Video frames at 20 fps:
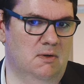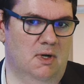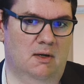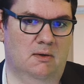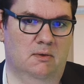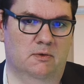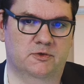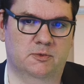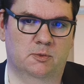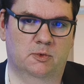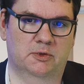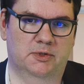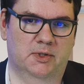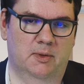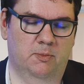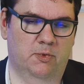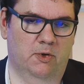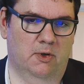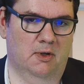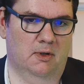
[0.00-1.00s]
across
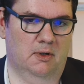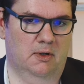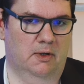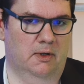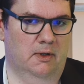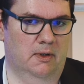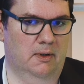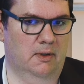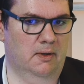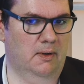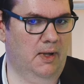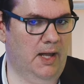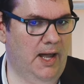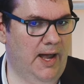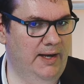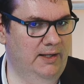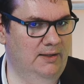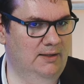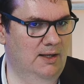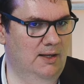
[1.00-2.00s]
multiple
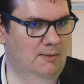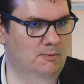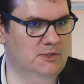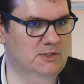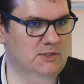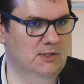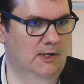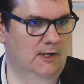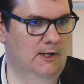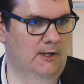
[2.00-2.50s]
items,